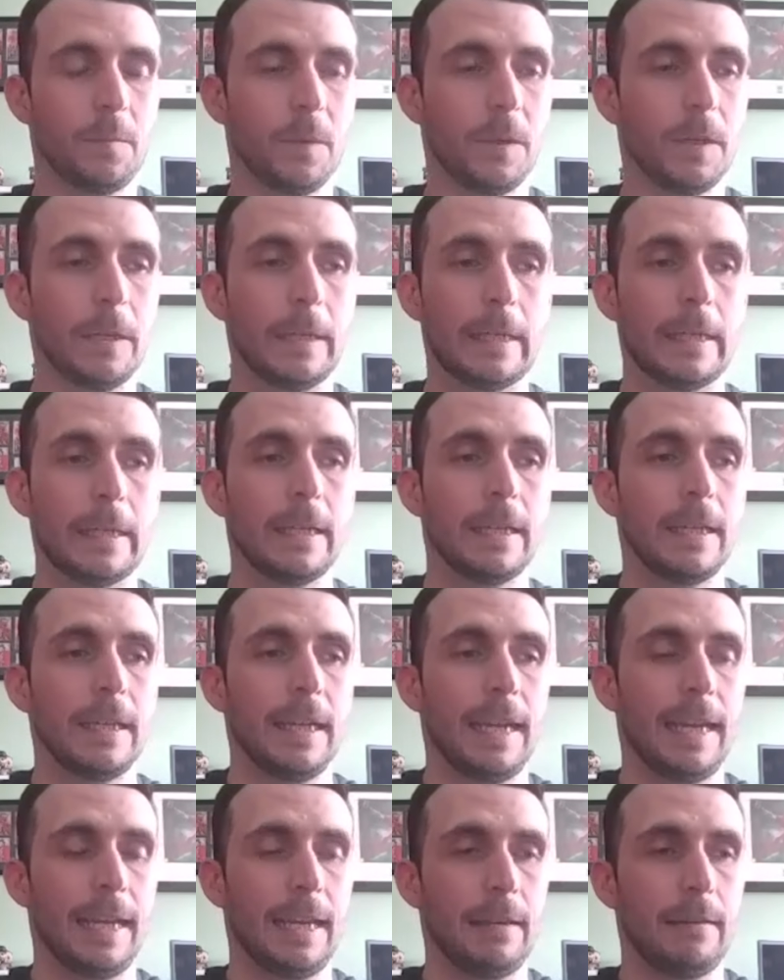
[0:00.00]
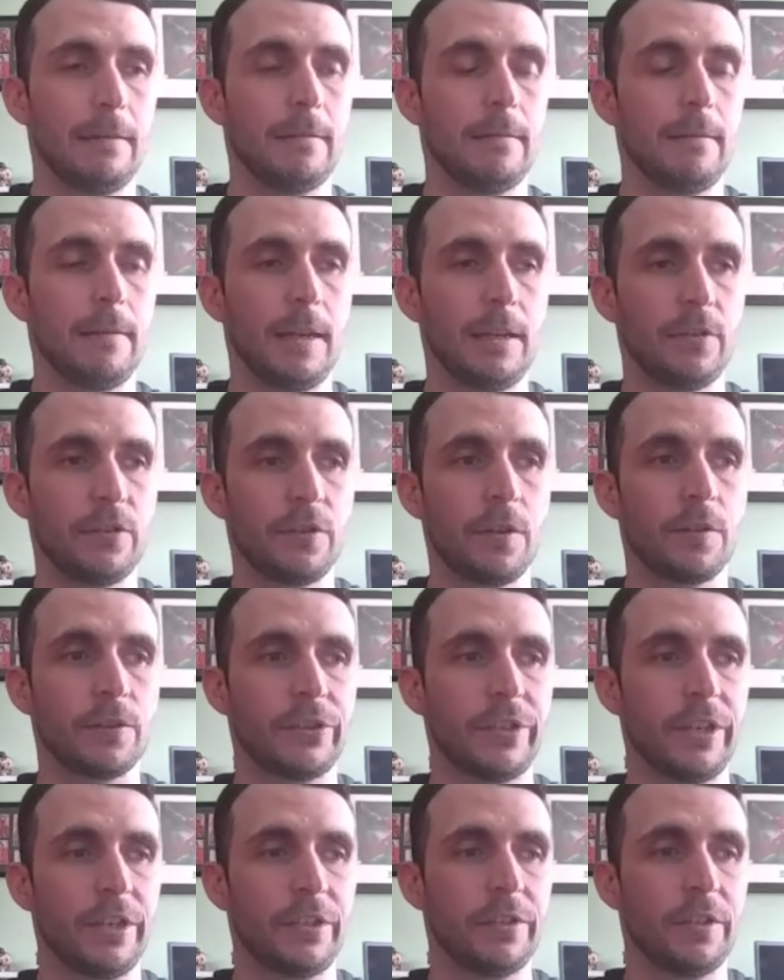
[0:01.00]
But in Slot's
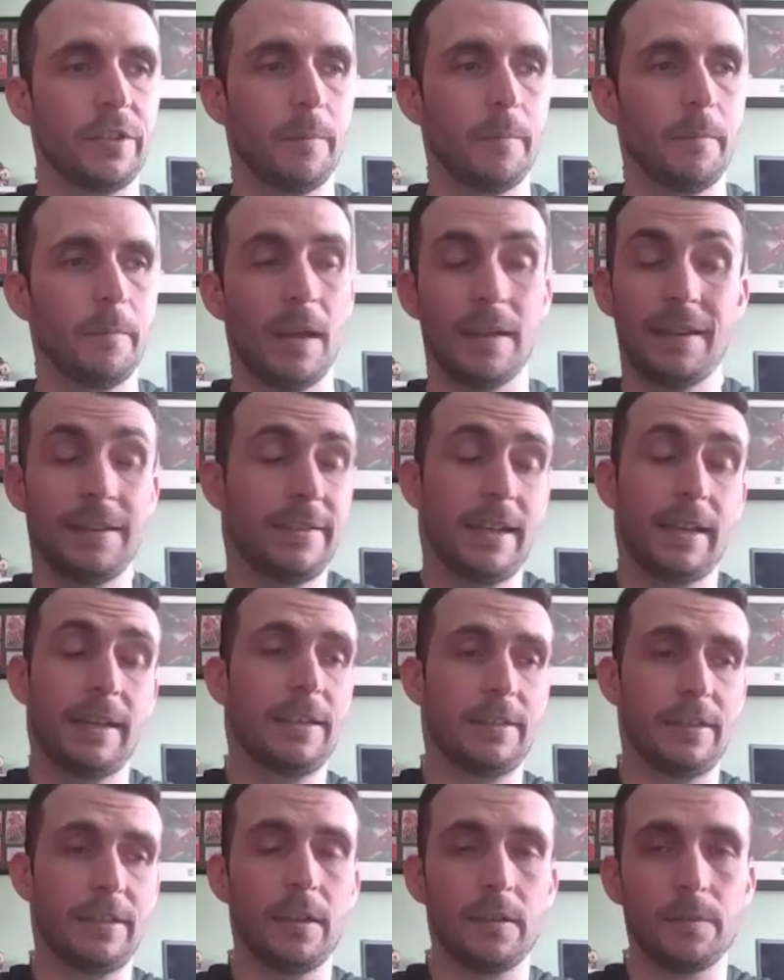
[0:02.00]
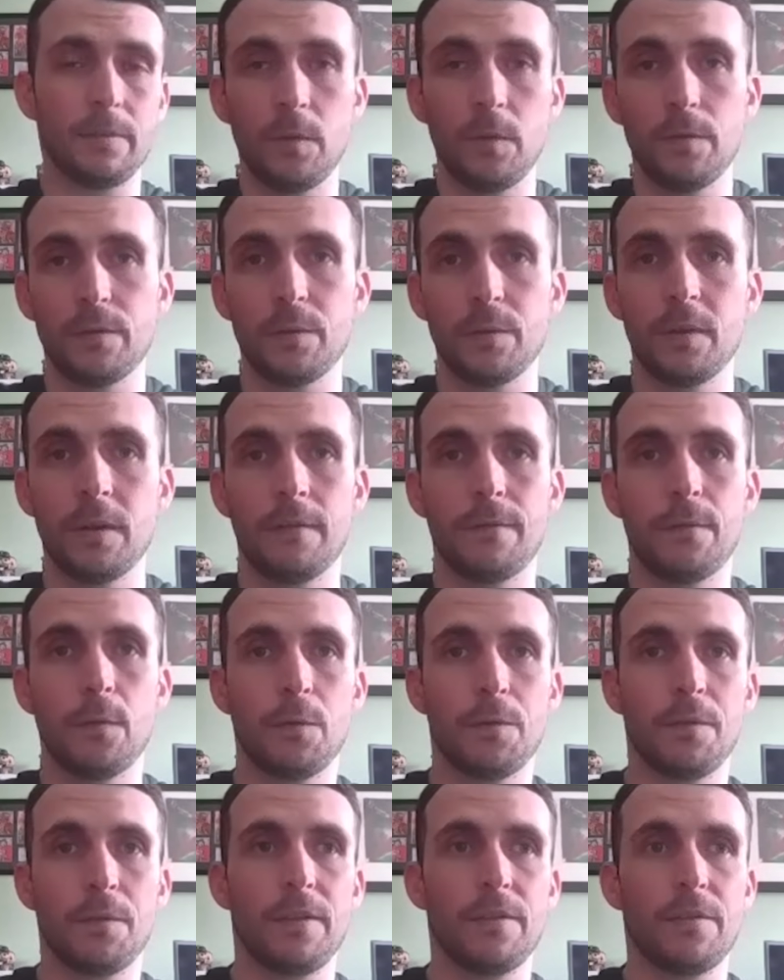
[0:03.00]
system, unless he does move to a
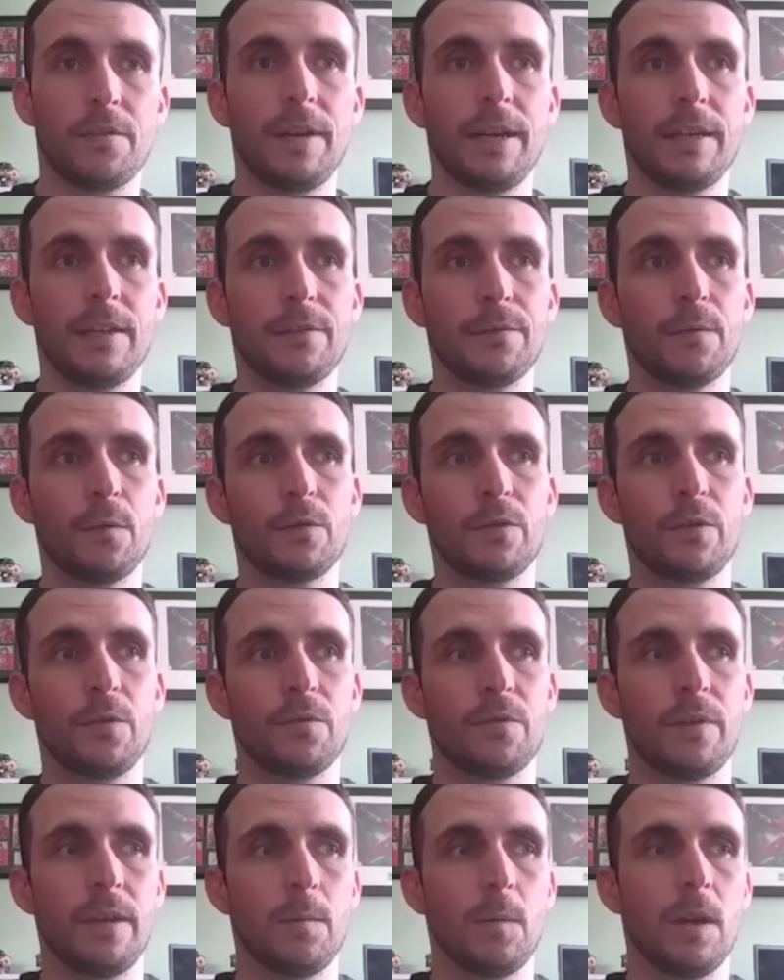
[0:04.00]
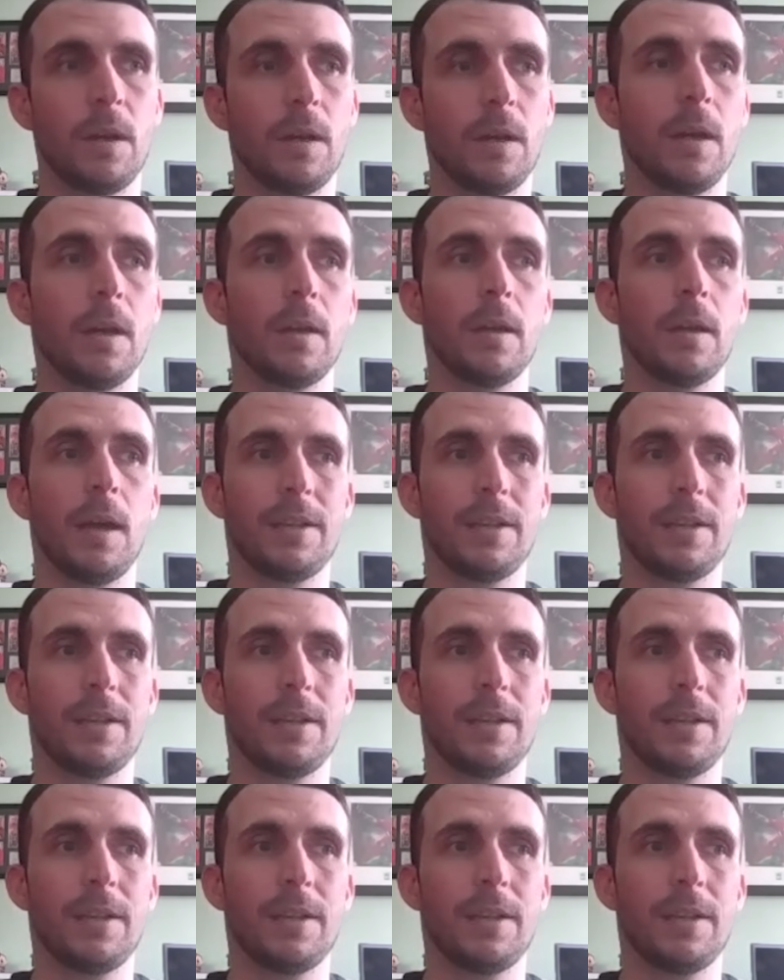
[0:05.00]
4-3-3 and his 4-2-3-1,